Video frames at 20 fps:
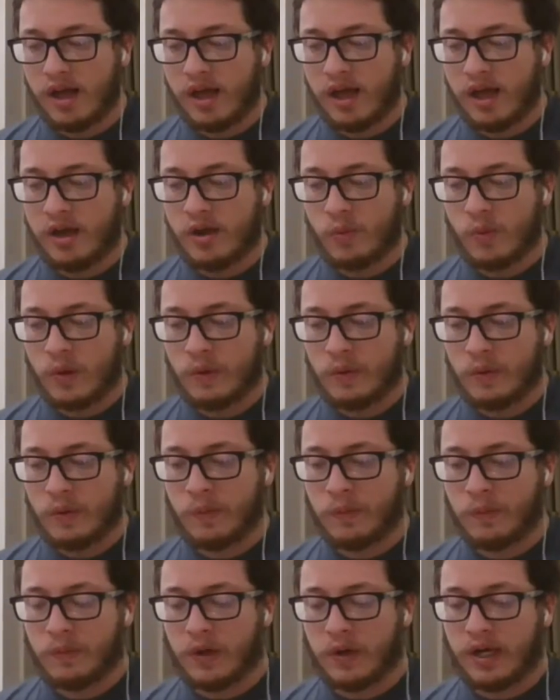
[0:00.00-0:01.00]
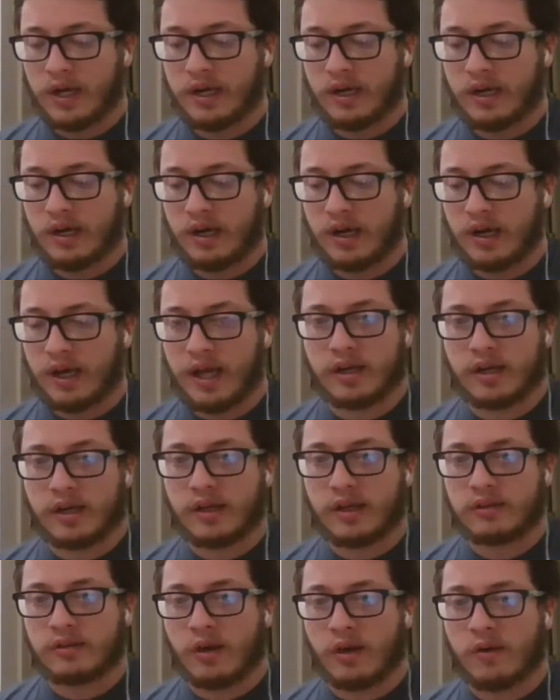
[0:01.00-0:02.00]
And
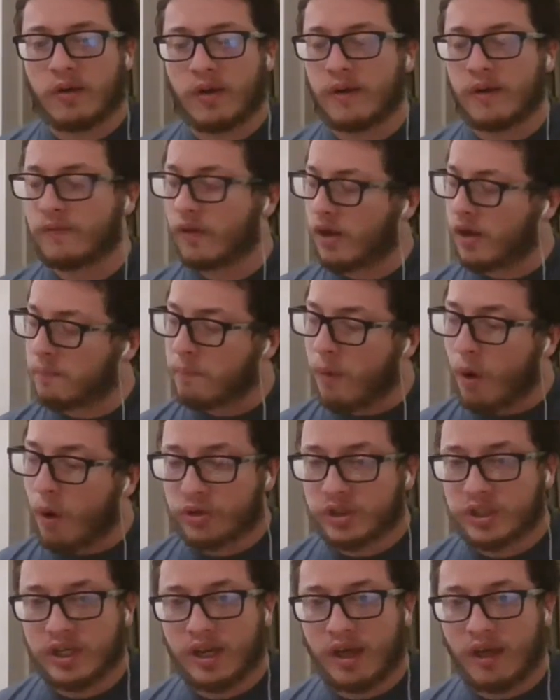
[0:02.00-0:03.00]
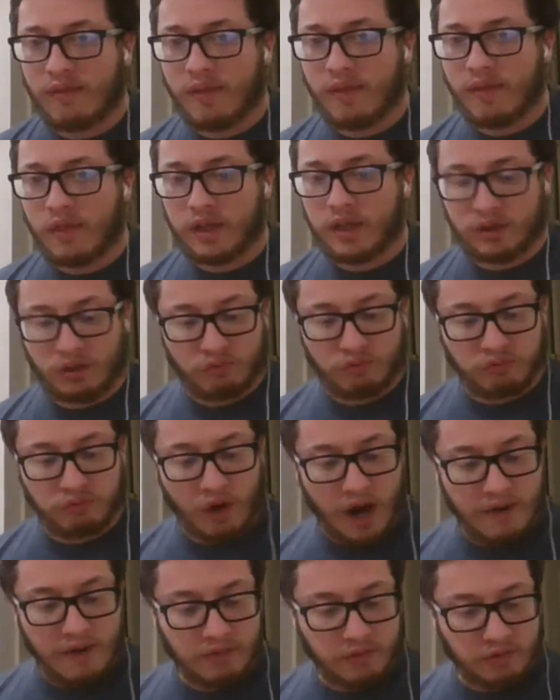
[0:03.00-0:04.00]
and the emotion and the
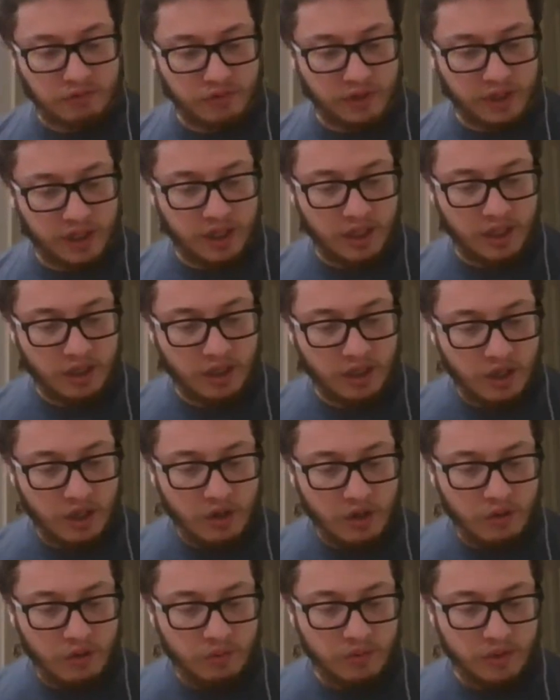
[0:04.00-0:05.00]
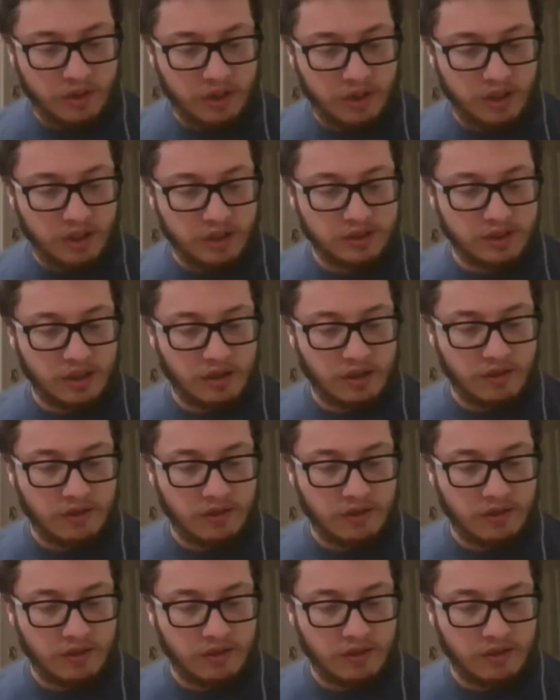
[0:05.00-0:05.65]
rivalry was